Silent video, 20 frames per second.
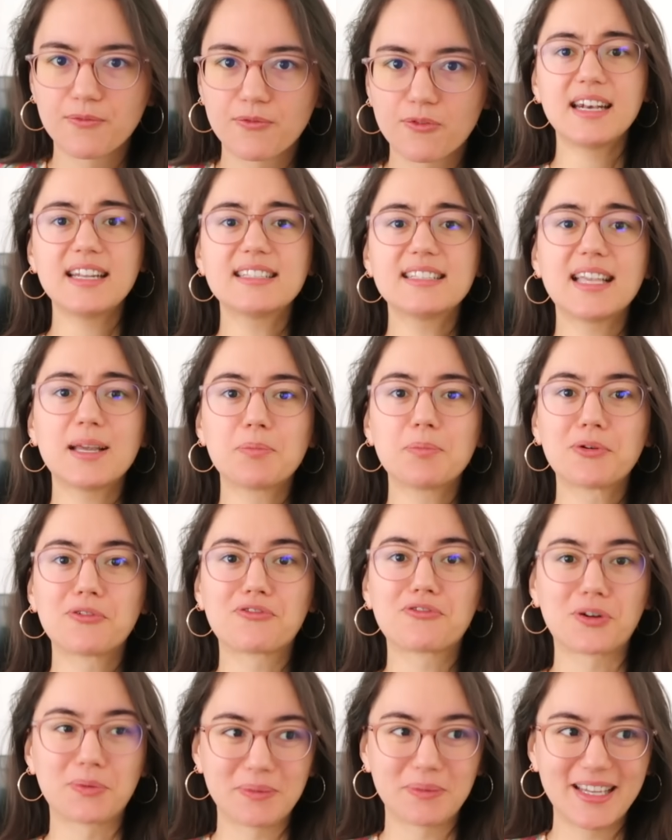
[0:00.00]
An example
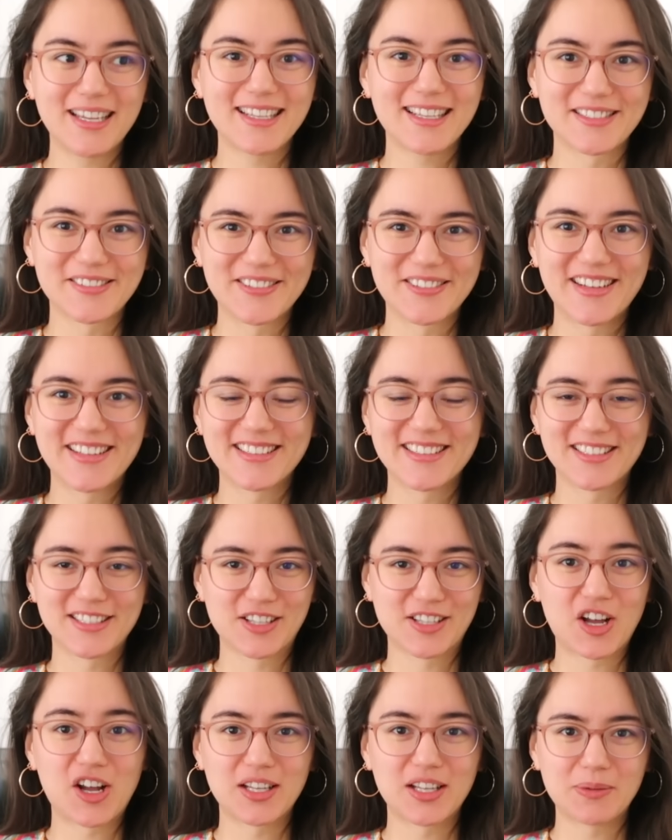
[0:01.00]
for me as well, this is
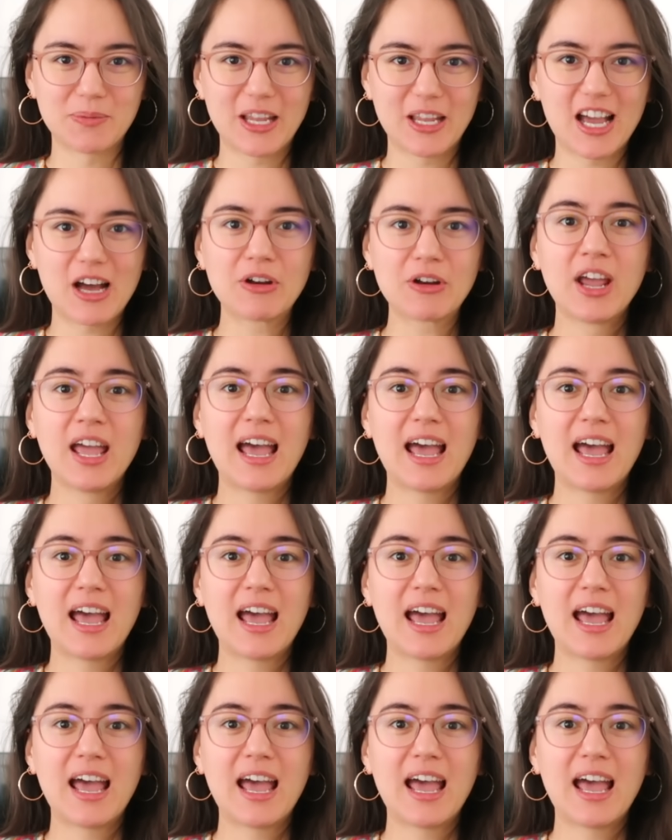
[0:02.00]
calling me out.